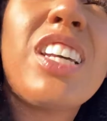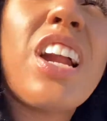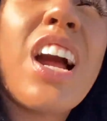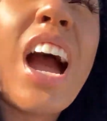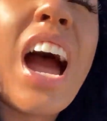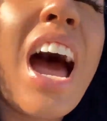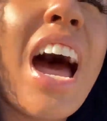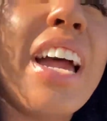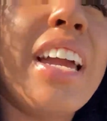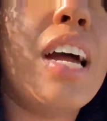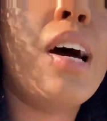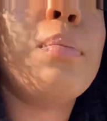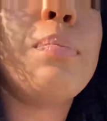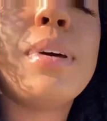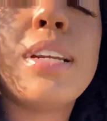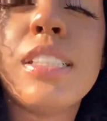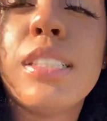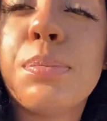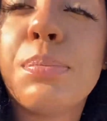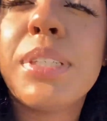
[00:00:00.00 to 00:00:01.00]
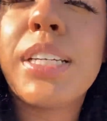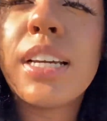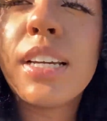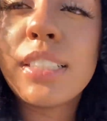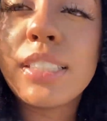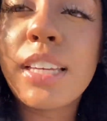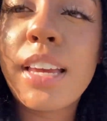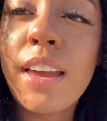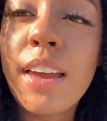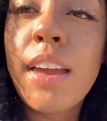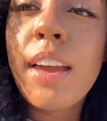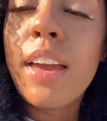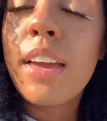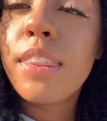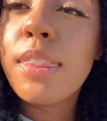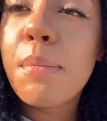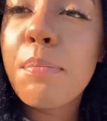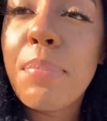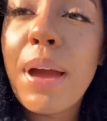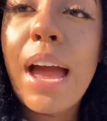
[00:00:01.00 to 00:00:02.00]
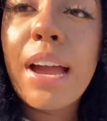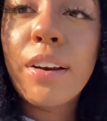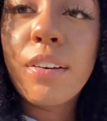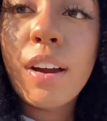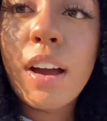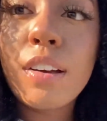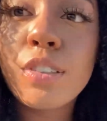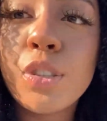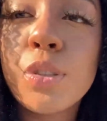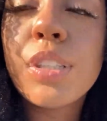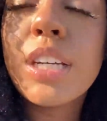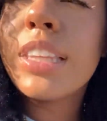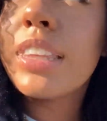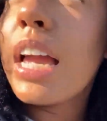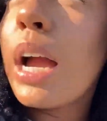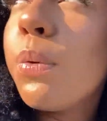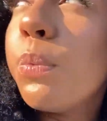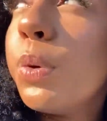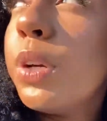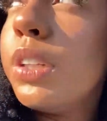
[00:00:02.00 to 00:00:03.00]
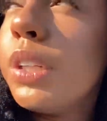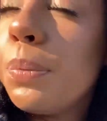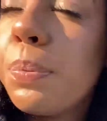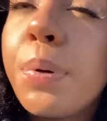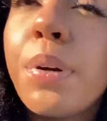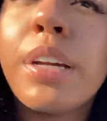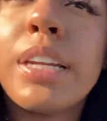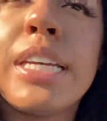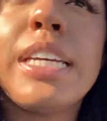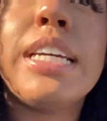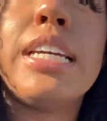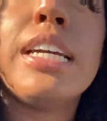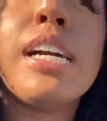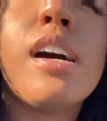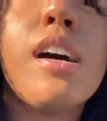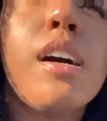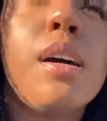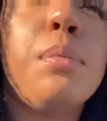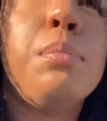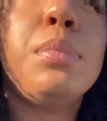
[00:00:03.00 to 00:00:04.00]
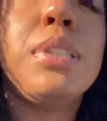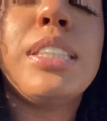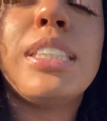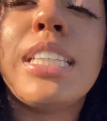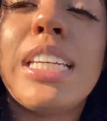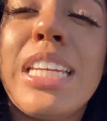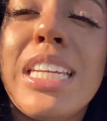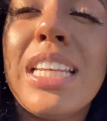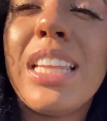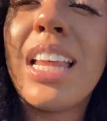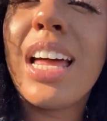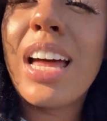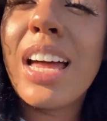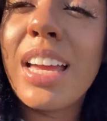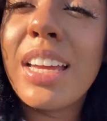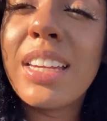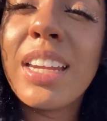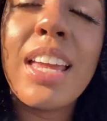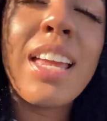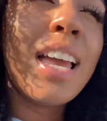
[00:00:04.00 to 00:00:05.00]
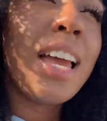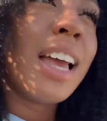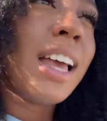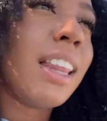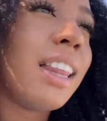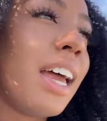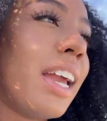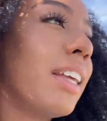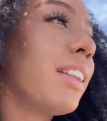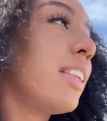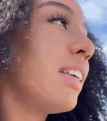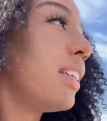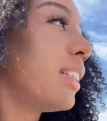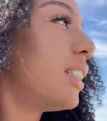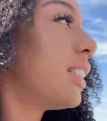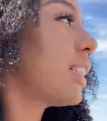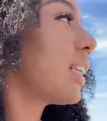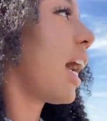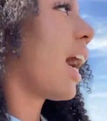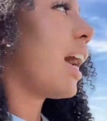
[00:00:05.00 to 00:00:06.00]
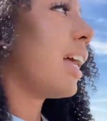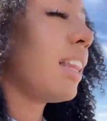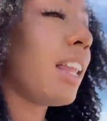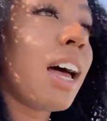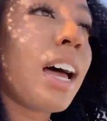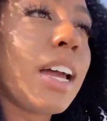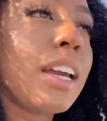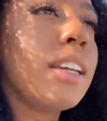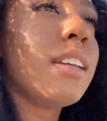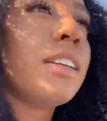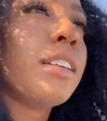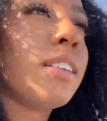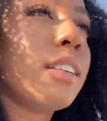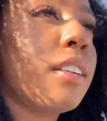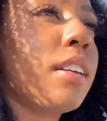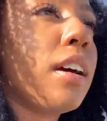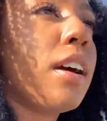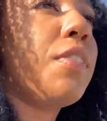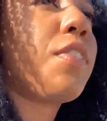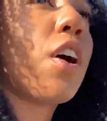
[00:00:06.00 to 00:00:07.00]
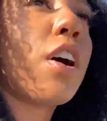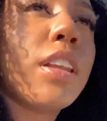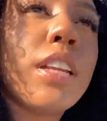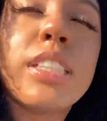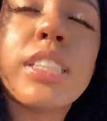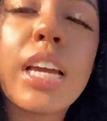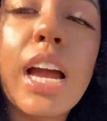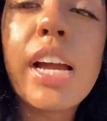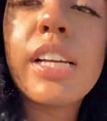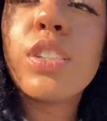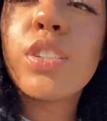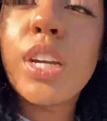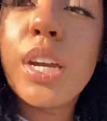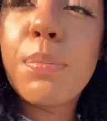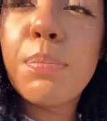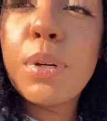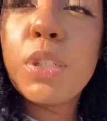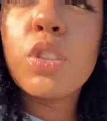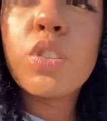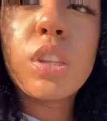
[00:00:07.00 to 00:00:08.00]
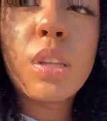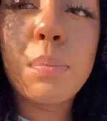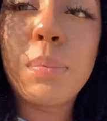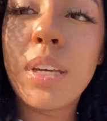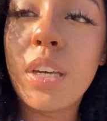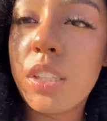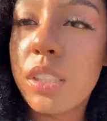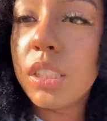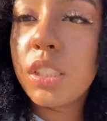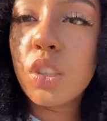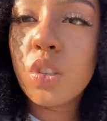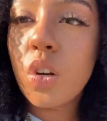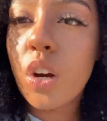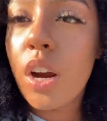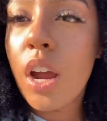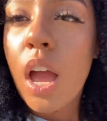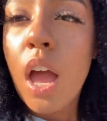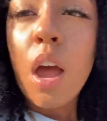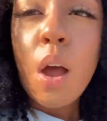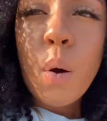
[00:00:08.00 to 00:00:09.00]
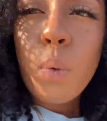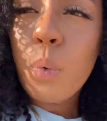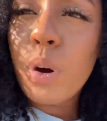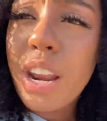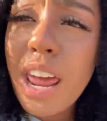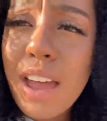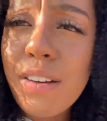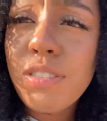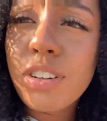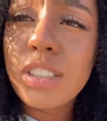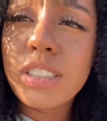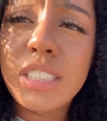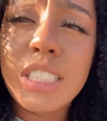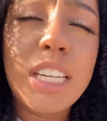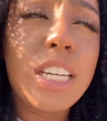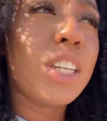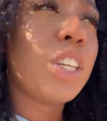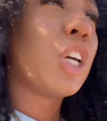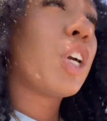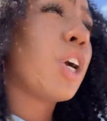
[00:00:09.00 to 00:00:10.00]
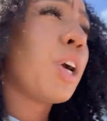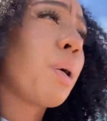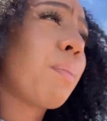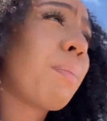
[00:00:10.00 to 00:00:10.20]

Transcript: are high up, and is because in the background you get that really pretty city line, like the skyline of all the skyscrapers or the buildings or whatever's in your